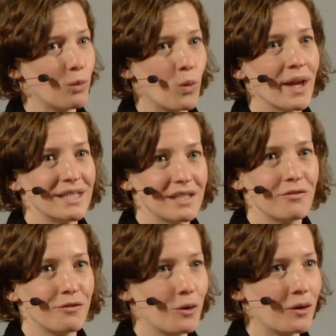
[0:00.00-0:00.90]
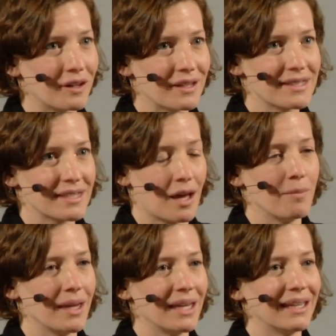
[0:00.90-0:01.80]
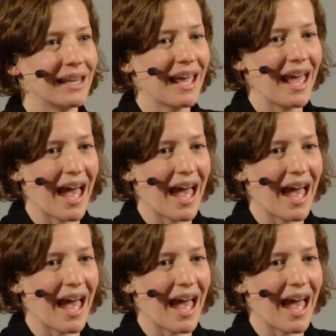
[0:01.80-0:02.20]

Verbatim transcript: when did forks come in,